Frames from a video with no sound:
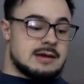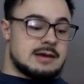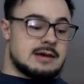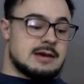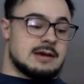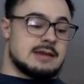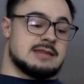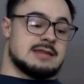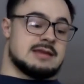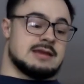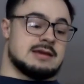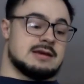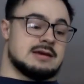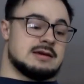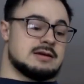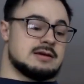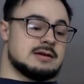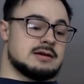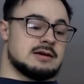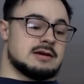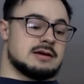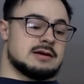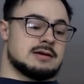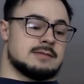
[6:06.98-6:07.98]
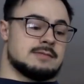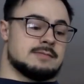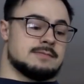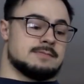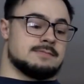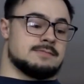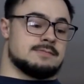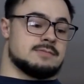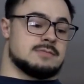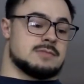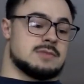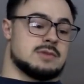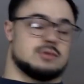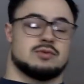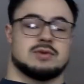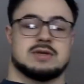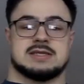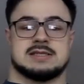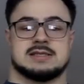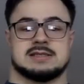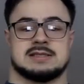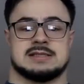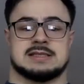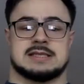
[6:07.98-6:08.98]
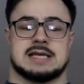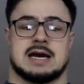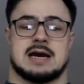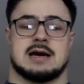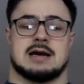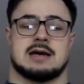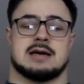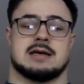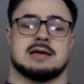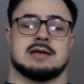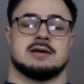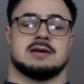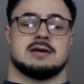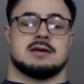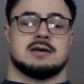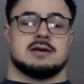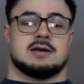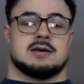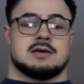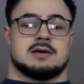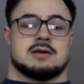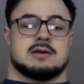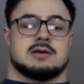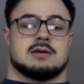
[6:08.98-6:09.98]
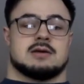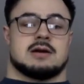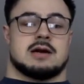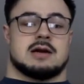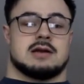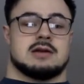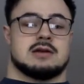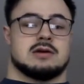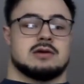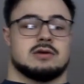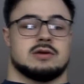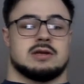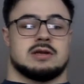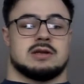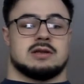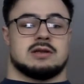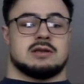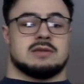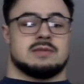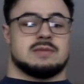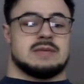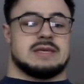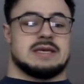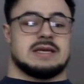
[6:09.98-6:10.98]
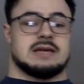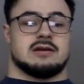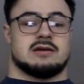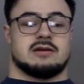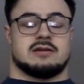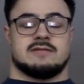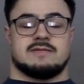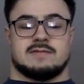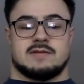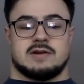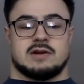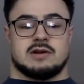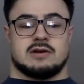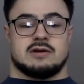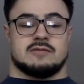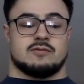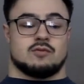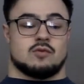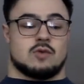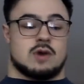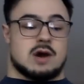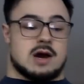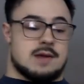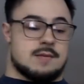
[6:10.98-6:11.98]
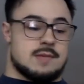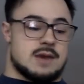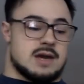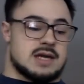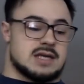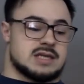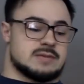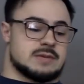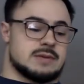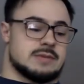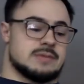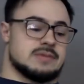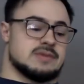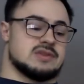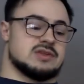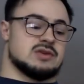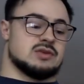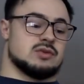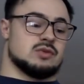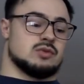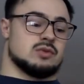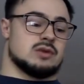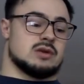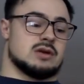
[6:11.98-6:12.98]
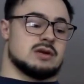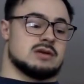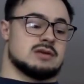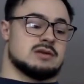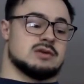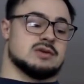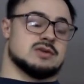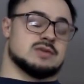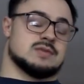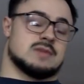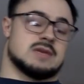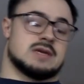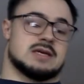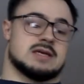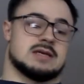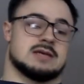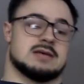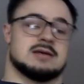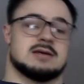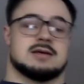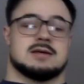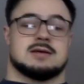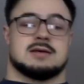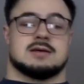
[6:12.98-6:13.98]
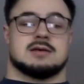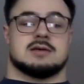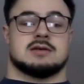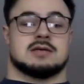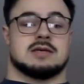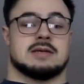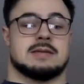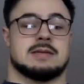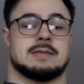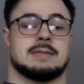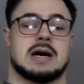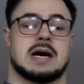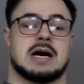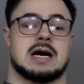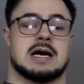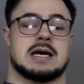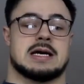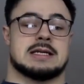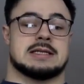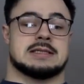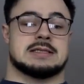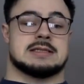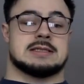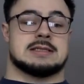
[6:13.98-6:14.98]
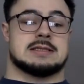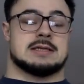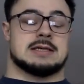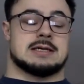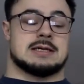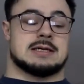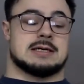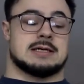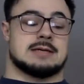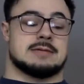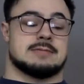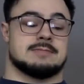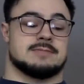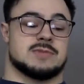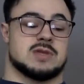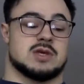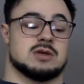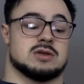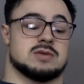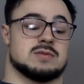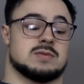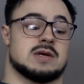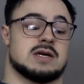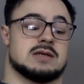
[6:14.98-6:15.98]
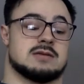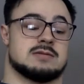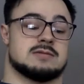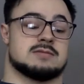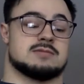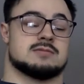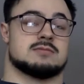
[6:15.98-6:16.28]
think the reasons I noted in the beginning of the video of why my experiment didn't work, those might combined. Those might,